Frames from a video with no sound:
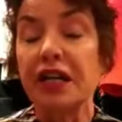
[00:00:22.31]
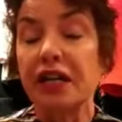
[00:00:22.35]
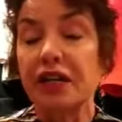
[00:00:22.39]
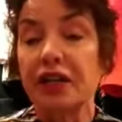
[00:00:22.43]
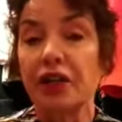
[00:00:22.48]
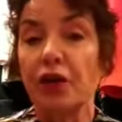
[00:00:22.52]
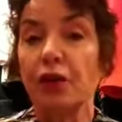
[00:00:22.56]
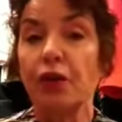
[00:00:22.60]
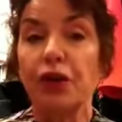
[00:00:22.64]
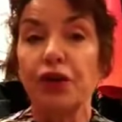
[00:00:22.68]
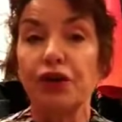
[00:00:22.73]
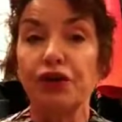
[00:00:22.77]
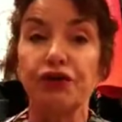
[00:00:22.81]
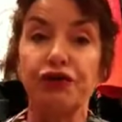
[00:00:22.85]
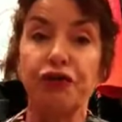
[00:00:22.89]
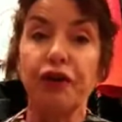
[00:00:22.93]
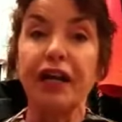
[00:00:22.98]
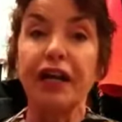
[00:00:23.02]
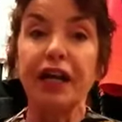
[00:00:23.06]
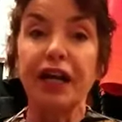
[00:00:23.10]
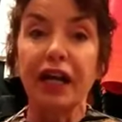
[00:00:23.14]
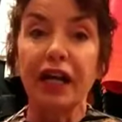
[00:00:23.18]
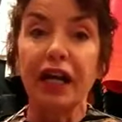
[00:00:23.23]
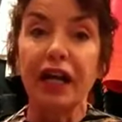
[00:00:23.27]
they weren't
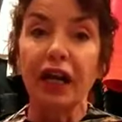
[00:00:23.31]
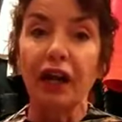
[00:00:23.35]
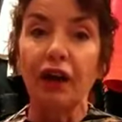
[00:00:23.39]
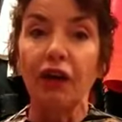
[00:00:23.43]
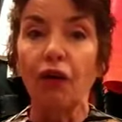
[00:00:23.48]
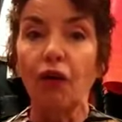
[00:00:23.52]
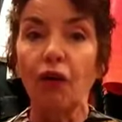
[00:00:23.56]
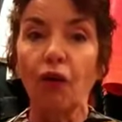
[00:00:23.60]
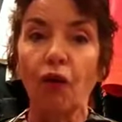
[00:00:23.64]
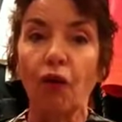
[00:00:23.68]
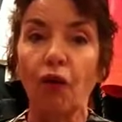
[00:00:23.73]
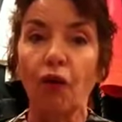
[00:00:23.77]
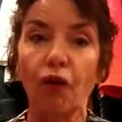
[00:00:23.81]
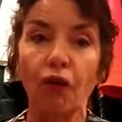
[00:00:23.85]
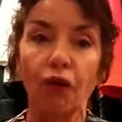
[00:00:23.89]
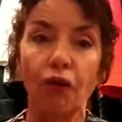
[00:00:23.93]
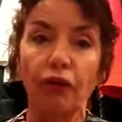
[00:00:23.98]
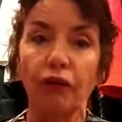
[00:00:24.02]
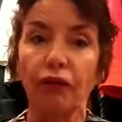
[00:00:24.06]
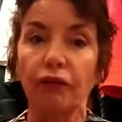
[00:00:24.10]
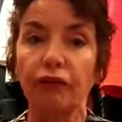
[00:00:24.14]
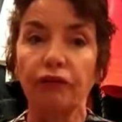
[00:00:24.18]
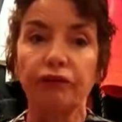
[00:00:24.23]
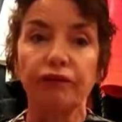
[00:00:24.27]
drinking
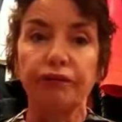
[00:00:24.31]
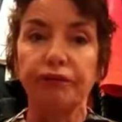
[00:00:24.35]
or